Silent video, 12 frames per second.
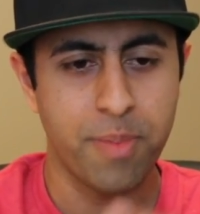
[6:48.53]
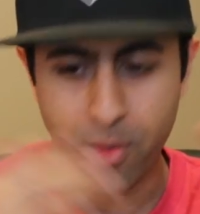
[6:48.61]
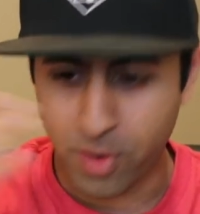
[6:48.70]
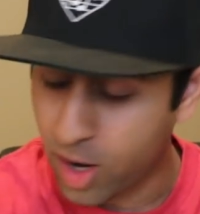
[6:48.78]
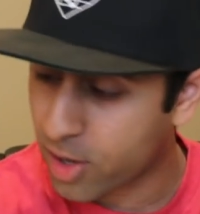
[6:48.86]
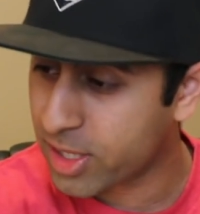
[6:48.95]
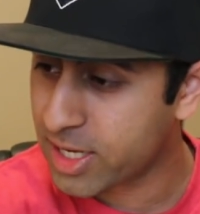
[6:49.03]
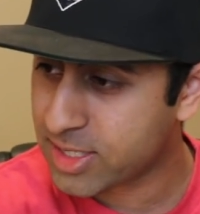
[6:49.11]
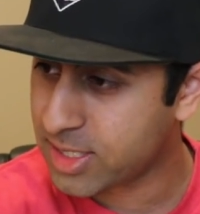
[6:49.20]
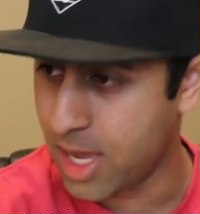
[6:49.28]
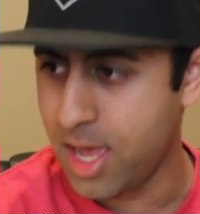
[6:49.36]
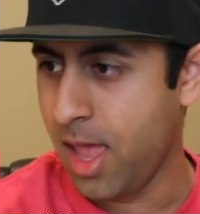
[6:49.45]
But
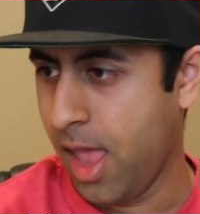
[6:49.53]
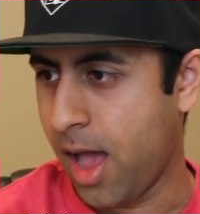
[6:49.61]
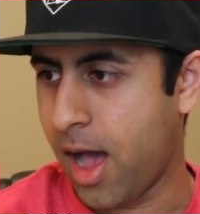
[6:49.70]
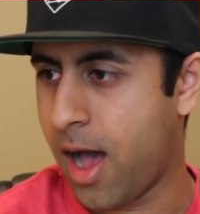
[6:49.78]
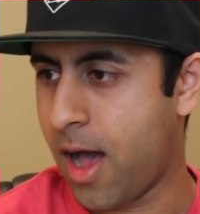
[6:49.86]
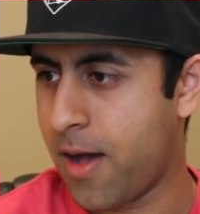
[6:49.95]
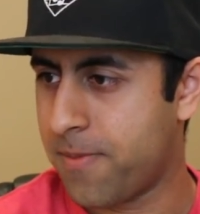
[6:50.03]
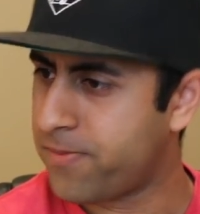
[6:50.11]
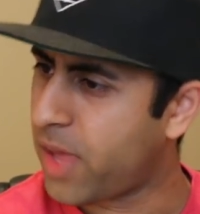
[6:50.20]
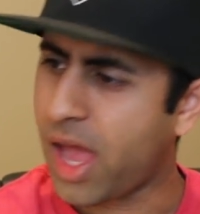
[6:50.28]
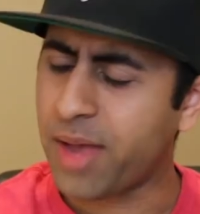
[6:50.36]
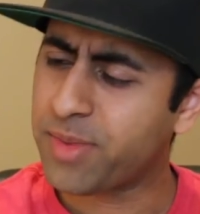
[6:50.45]
regardless,
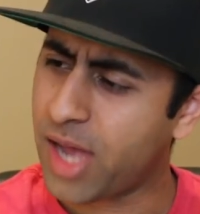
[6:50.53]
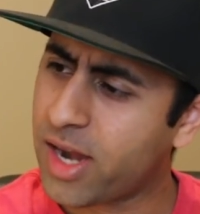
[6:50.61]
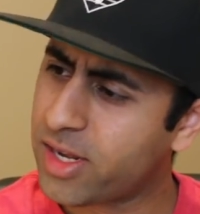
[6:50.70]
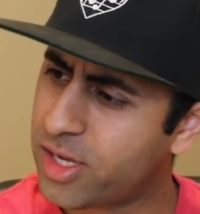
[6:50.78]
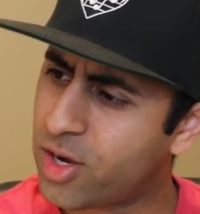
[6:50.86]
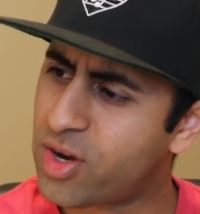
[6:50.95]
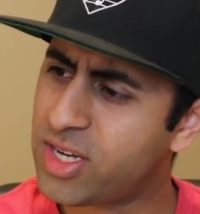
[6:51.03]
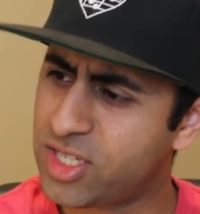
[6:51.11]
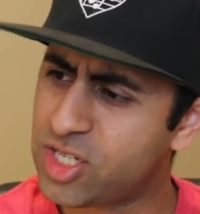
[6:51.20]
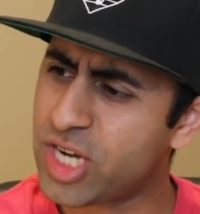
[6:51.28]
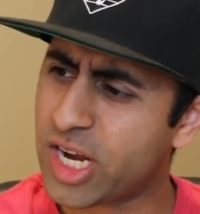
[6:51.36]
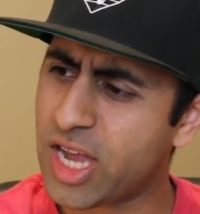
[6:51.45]
um, I'm kind of curious
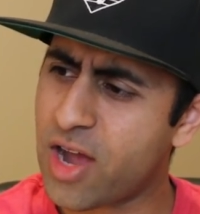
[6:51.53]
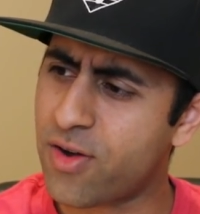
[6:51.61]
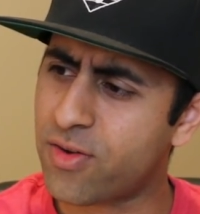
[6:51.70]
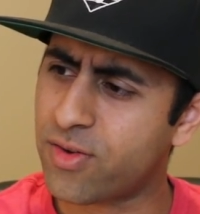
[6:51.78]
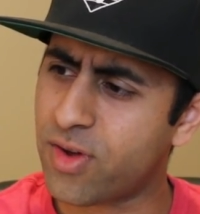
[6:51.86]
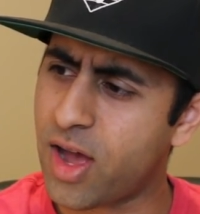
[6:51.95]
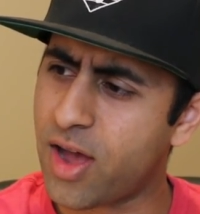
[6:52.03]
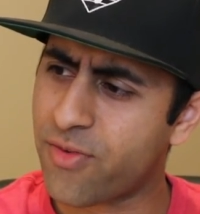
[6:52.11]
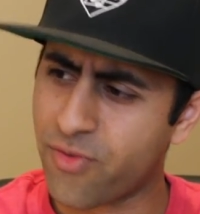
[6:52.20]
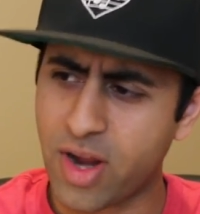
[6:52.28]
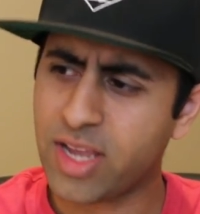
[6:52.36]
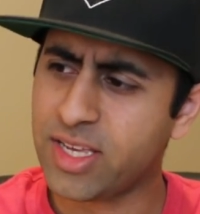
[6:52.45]
to check out uh,
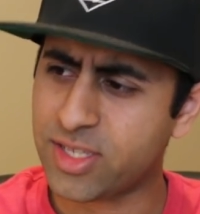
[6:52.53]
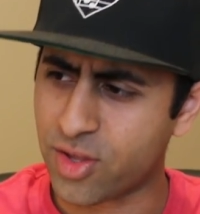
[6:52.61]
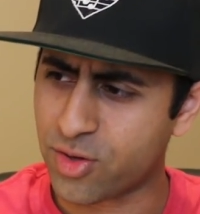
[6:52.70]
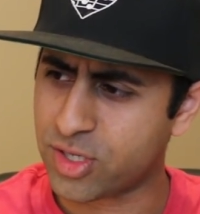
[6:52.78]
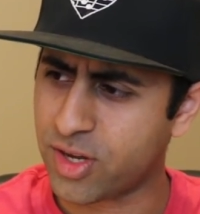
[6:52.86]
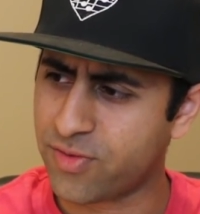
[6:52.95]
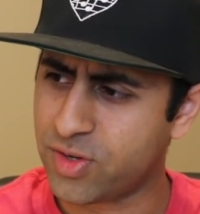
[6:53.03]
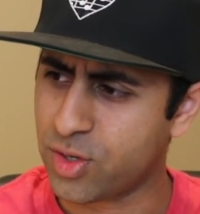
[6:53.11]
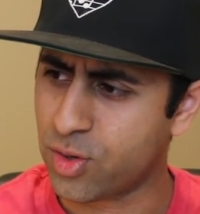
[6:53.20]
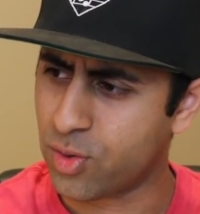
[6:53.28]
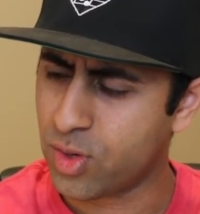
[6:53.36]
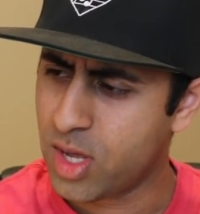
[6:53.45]
Frankie's other stuff
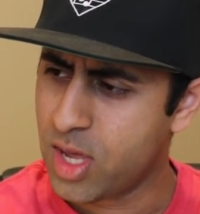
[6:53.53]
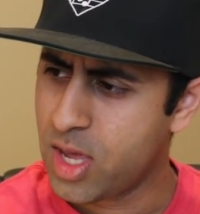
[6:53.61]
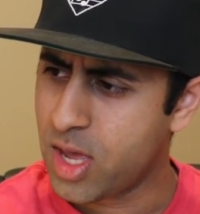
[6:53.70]
too.